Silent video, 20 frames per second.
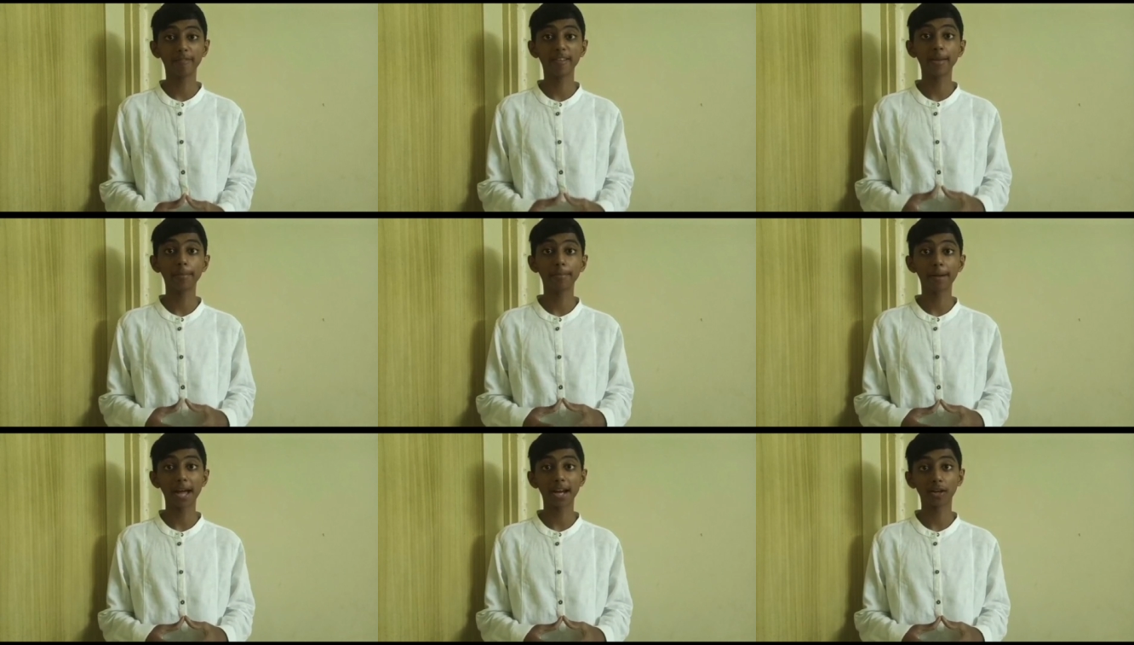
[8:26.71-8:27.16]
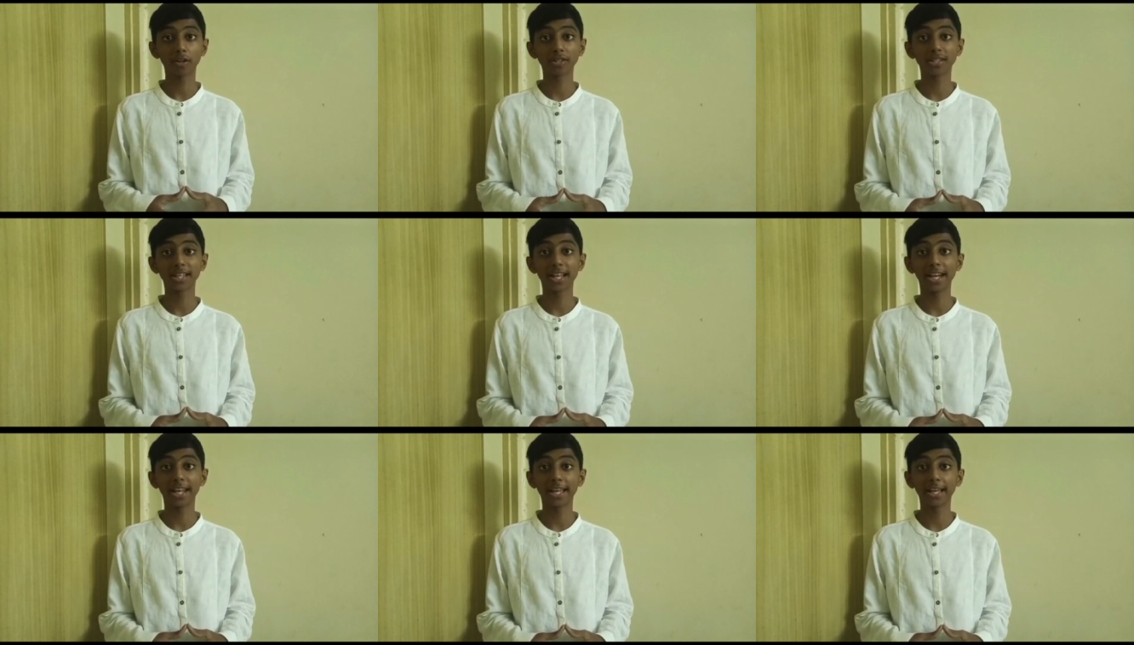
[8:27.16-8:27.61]
we plan on
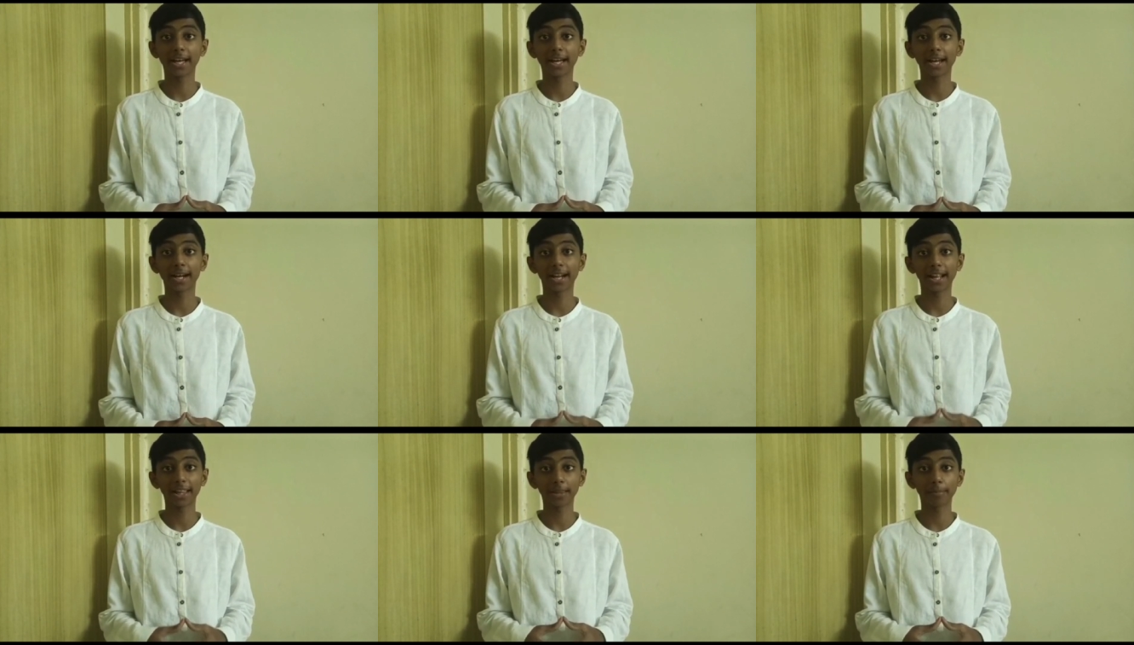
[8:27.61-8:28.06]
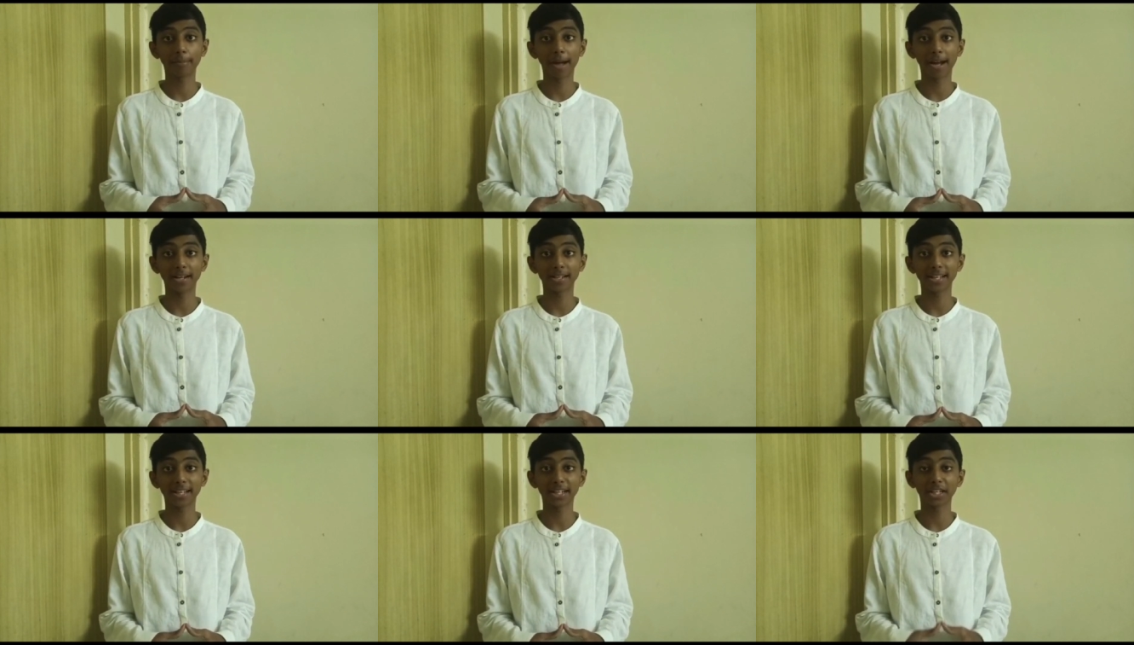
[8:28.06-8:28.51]
selling our Realth
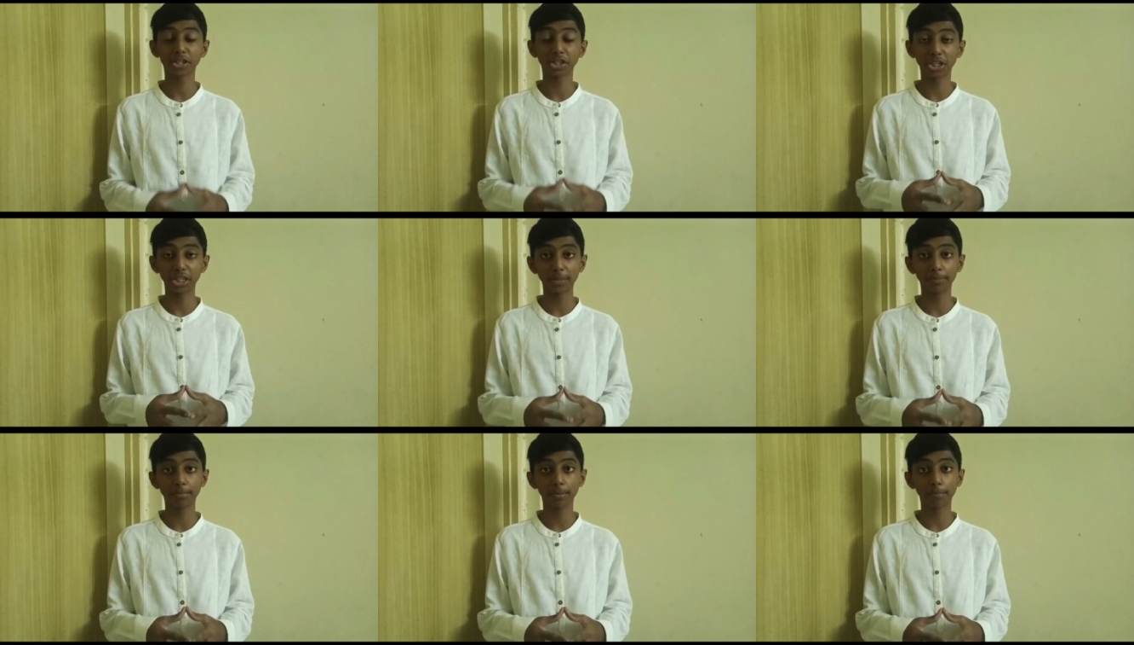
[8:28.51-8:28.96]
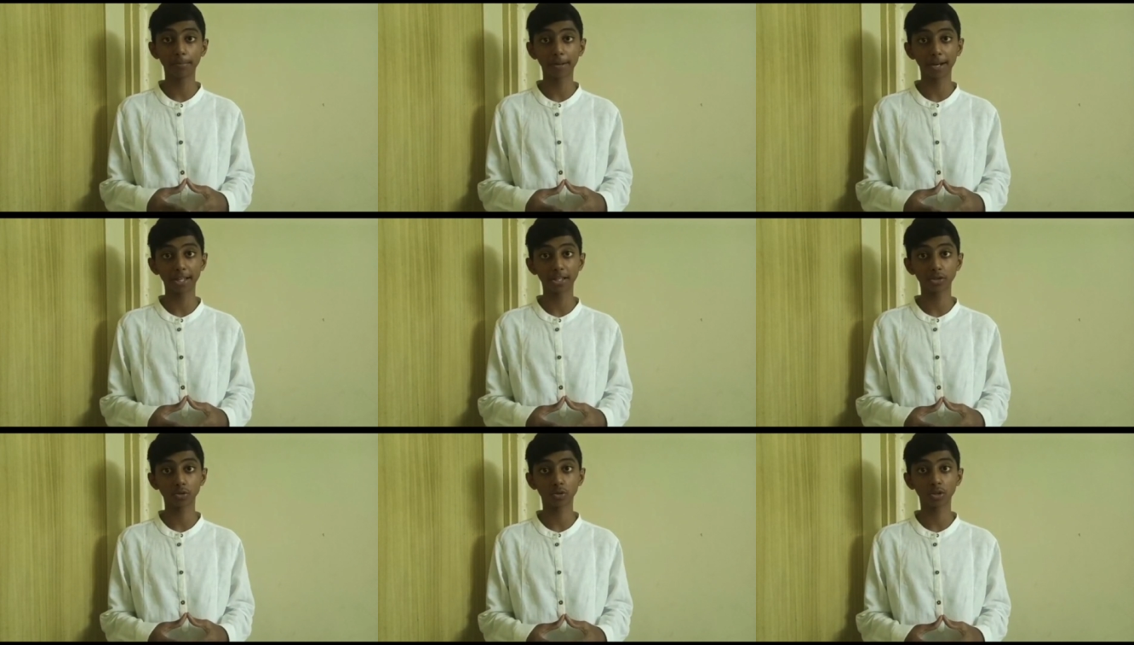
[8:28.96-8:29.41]
Band at a cheaper
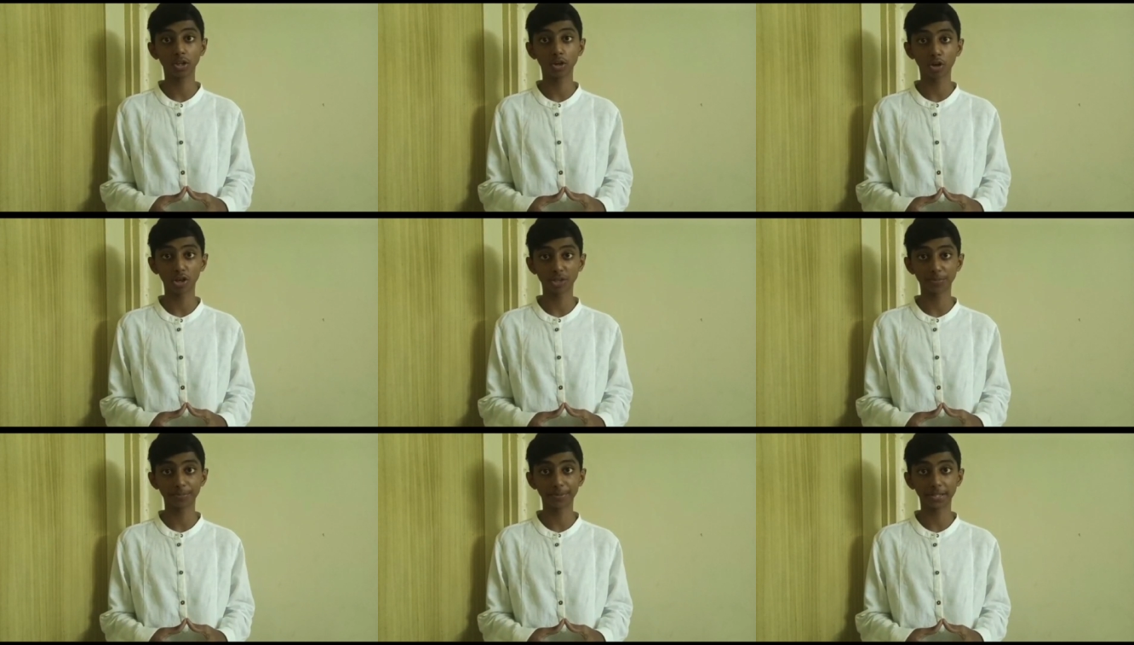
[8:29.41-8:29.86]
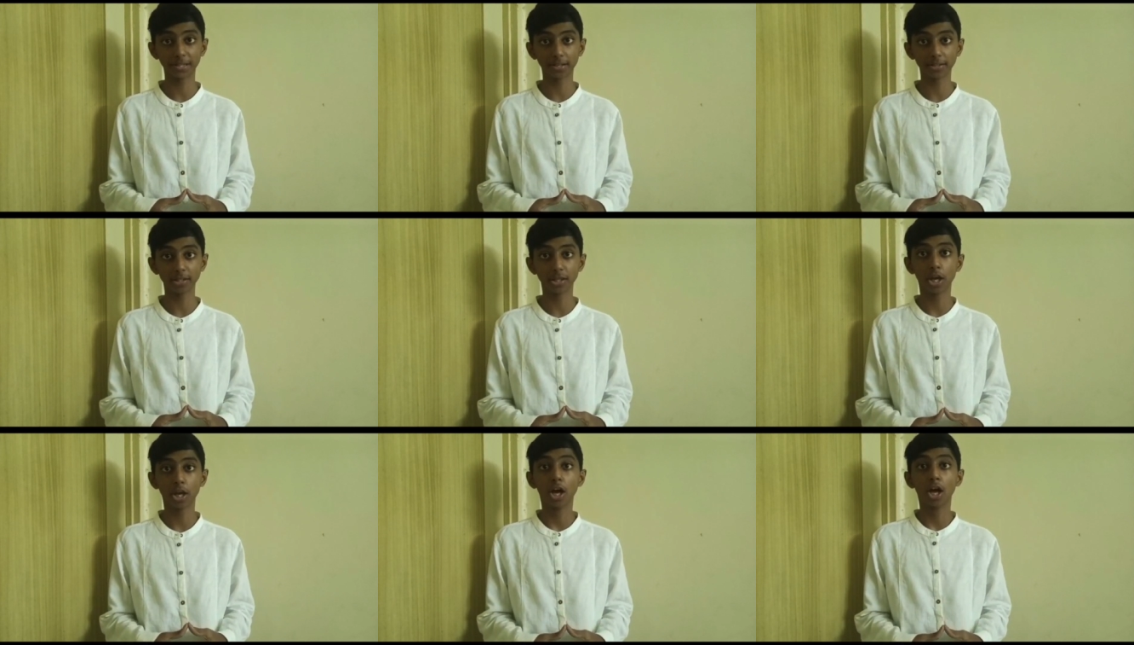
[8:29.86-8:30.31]
price to the
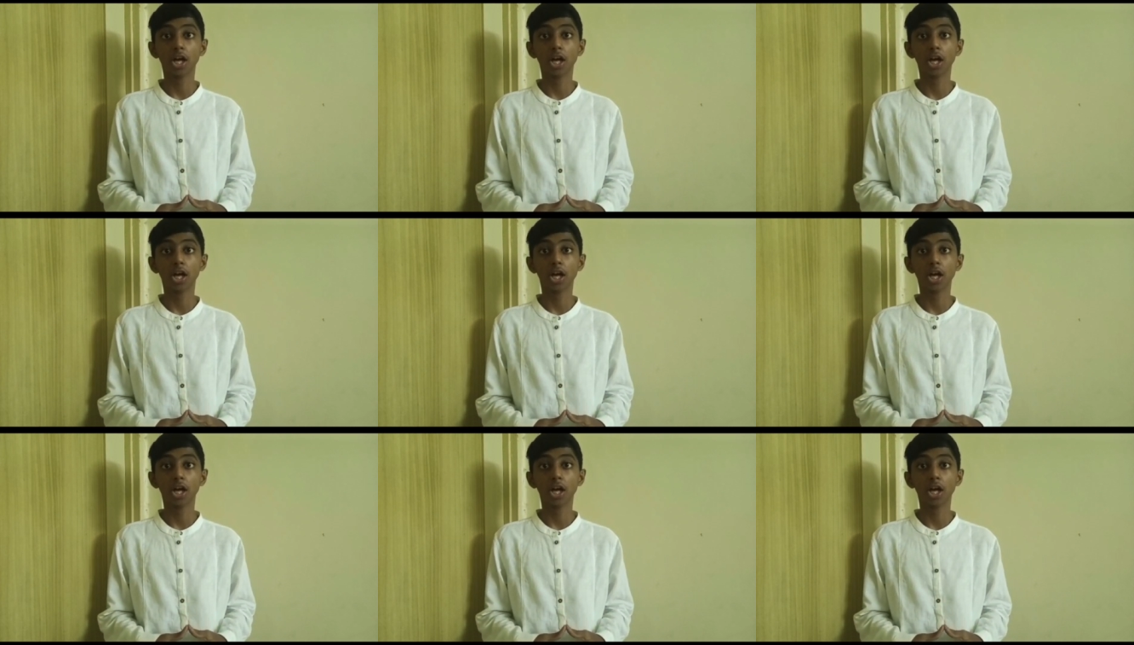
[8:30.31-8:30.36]
hospitals,